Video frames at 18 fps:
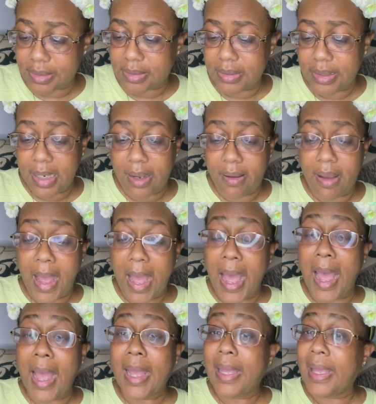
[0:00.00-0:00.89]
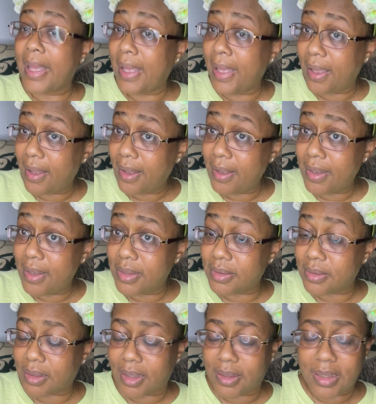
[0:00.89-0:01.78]
Now, I
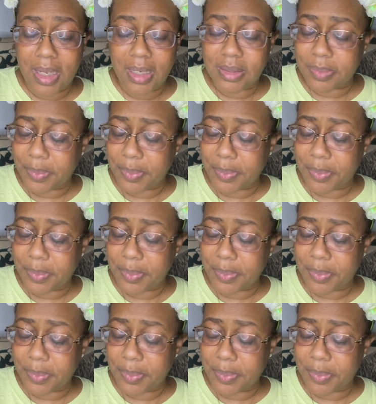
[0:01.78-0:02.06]
had a nice